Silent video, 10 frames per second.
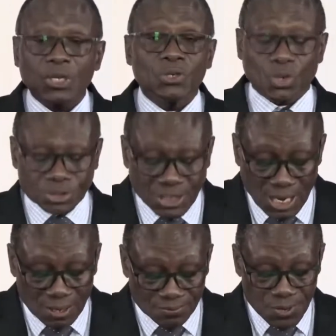
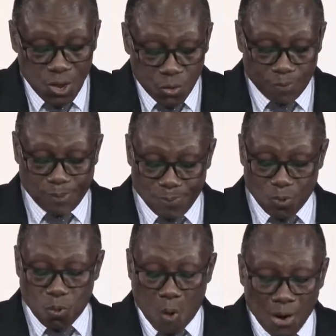yourself with
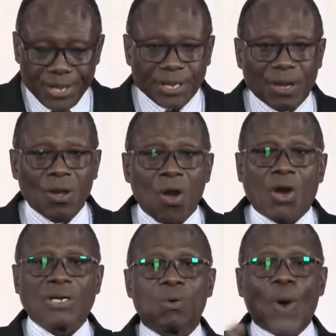people walking
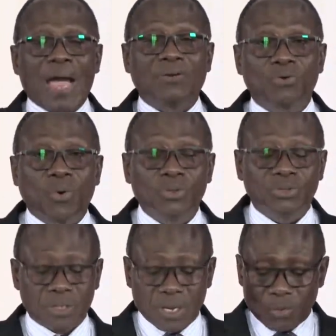on the wide
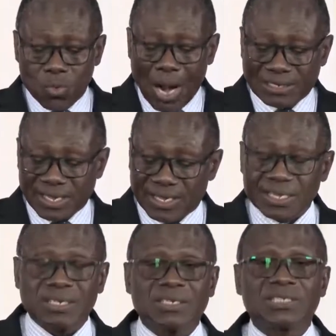road who are
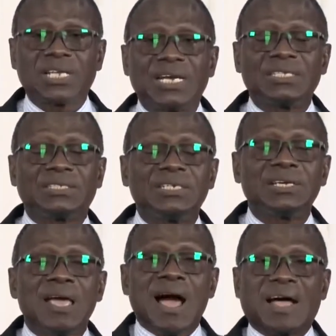taking Christianity
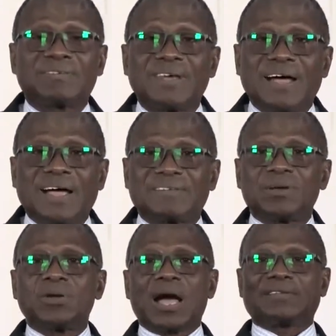as
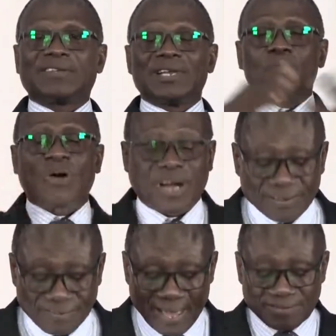a
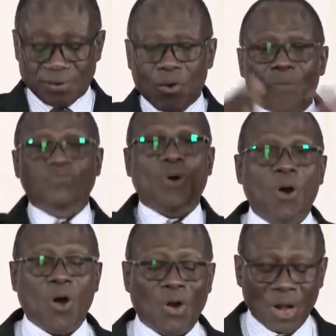democracy, as a go for
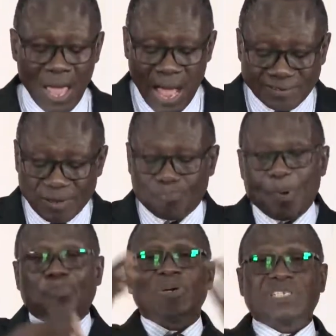all, as a
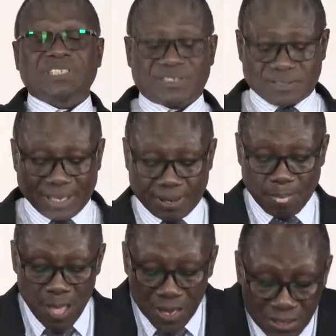populist thing.
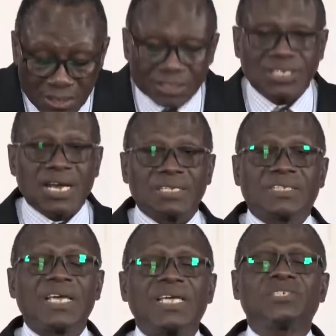
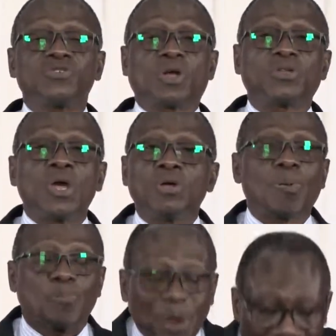Christianity is not
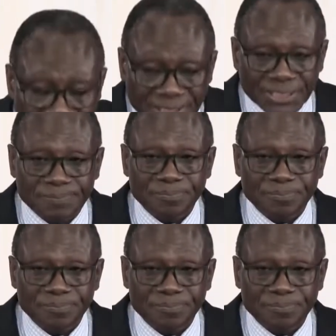popularity.